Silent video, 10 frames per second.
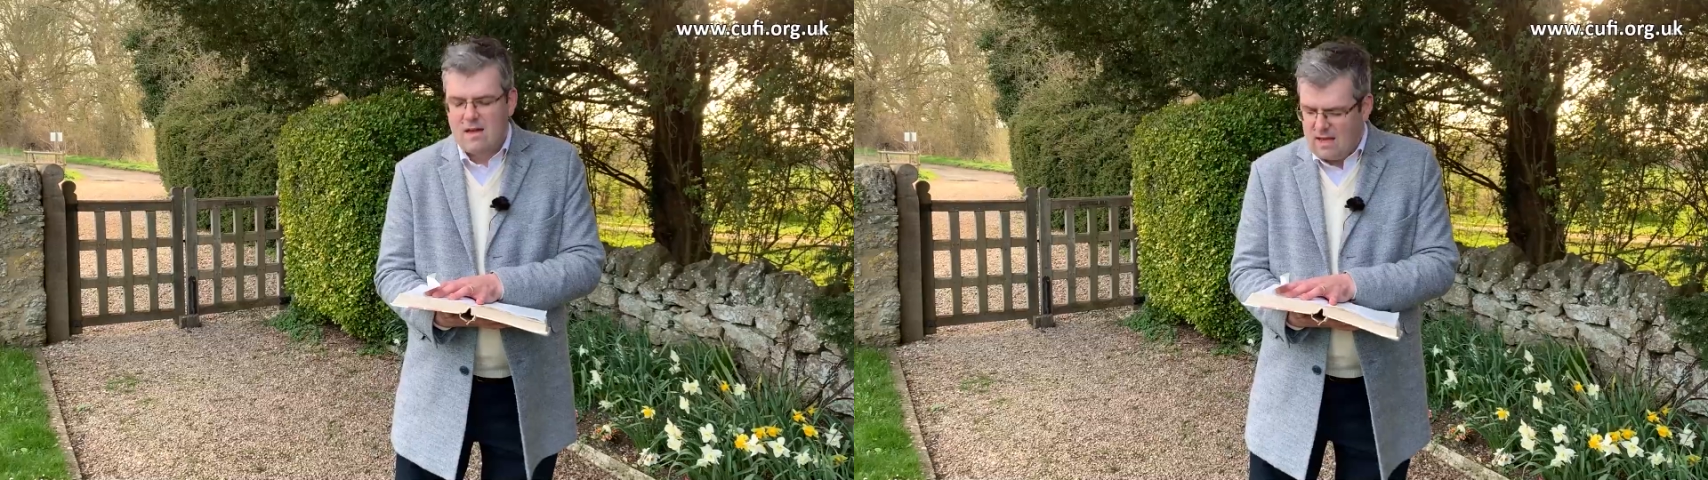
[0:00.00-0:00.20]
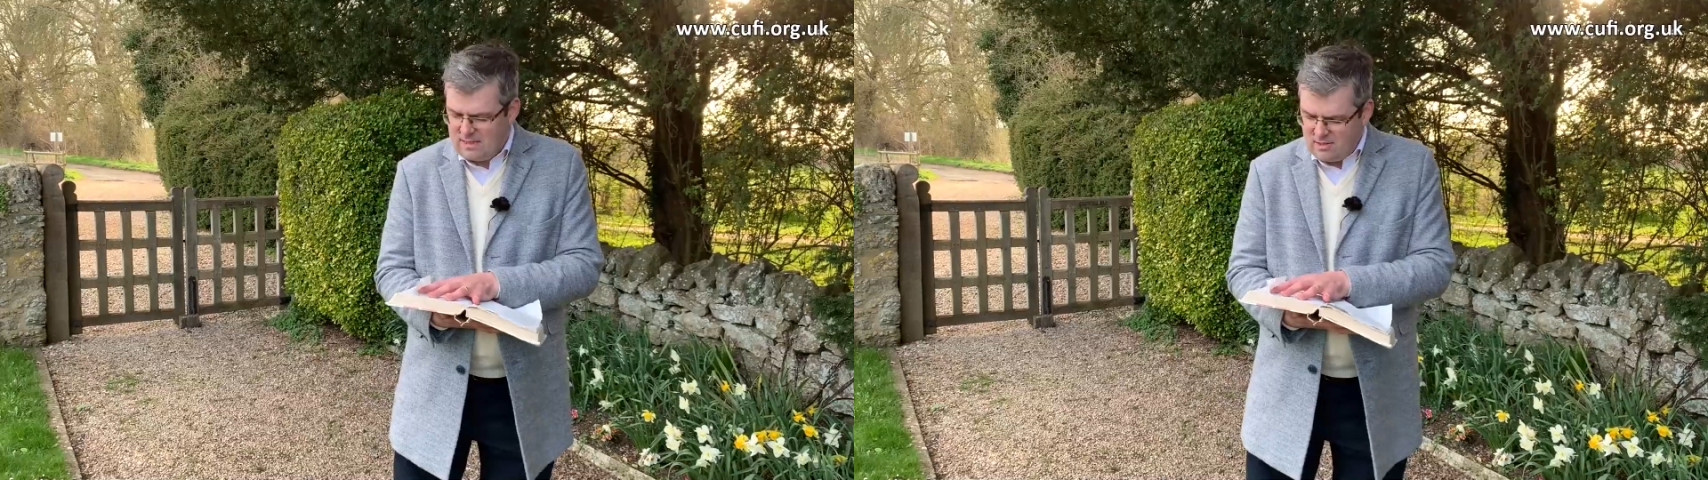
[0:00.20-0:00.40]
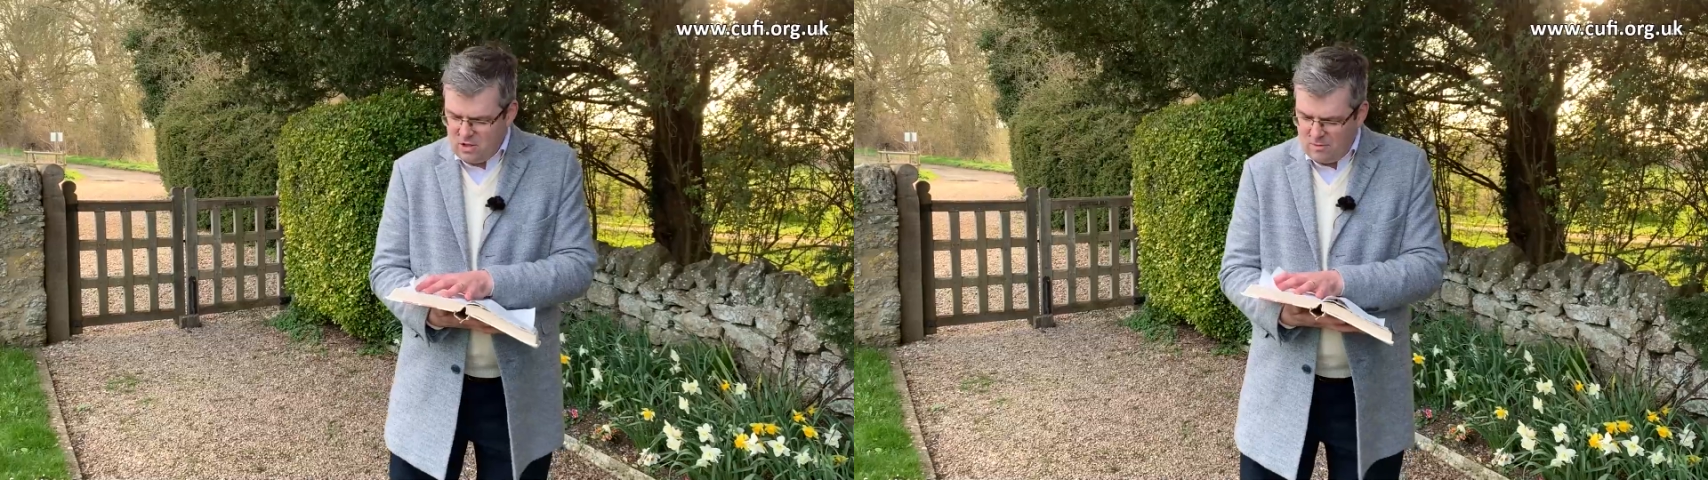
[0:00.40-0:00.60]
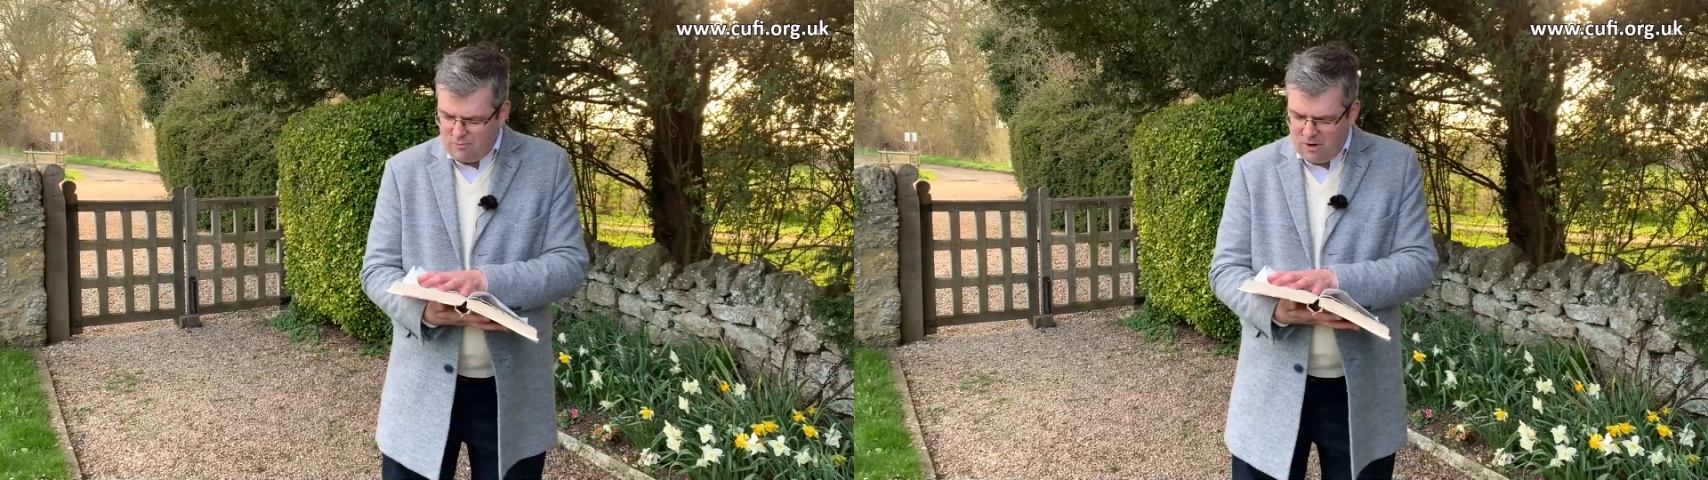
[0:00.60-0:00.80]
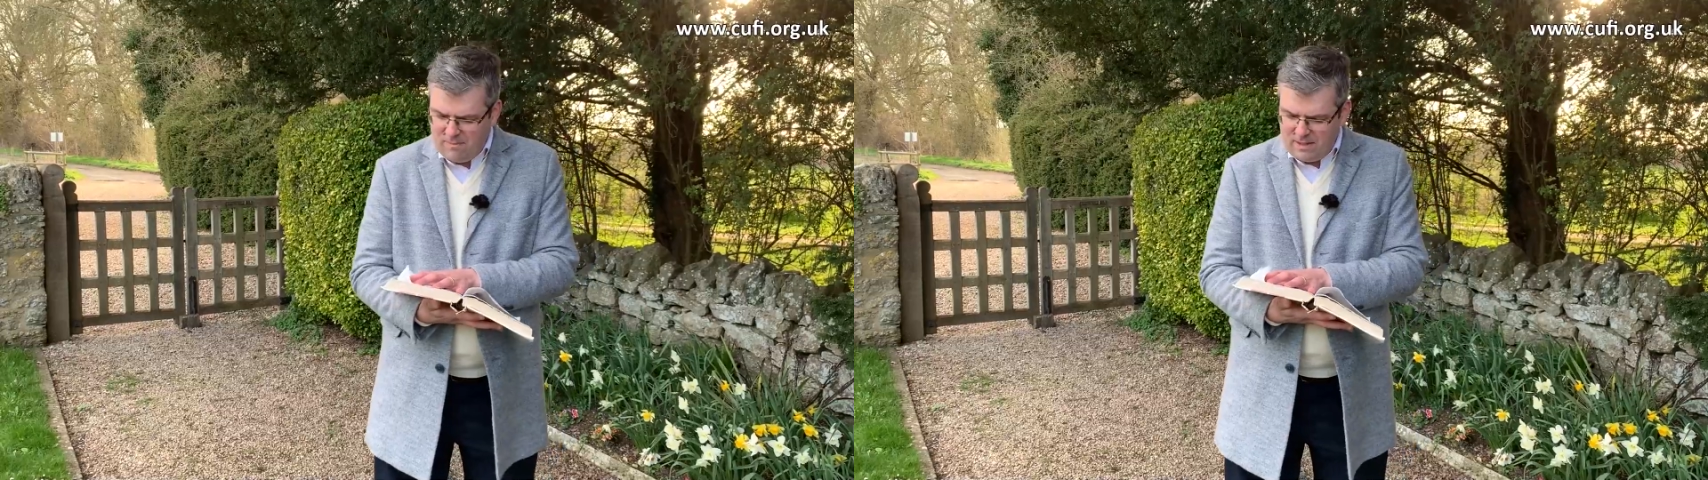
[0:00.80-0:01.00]
He's not
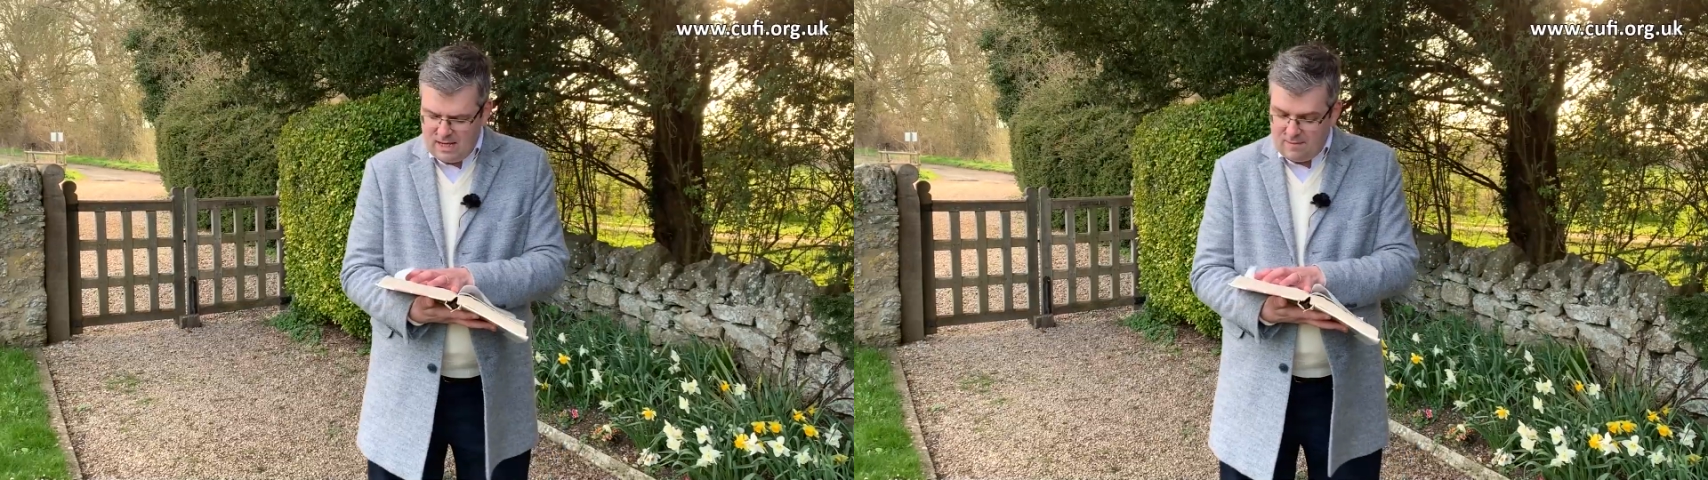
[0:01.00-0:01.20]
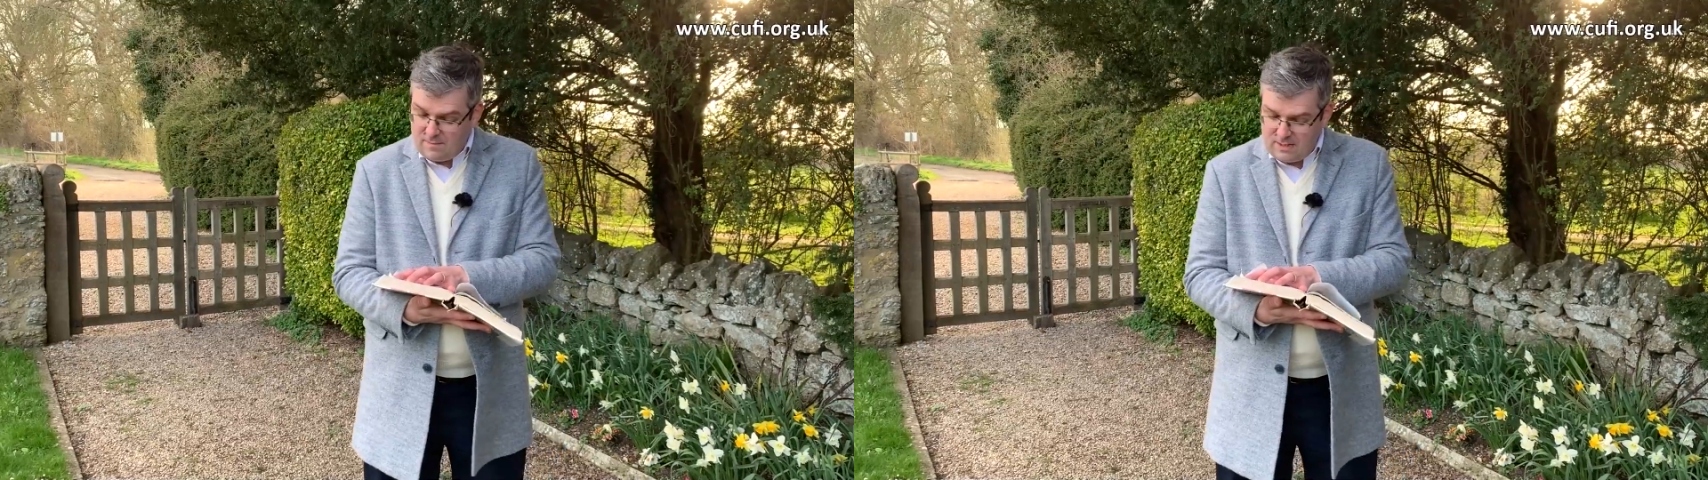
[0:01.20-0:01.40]
um,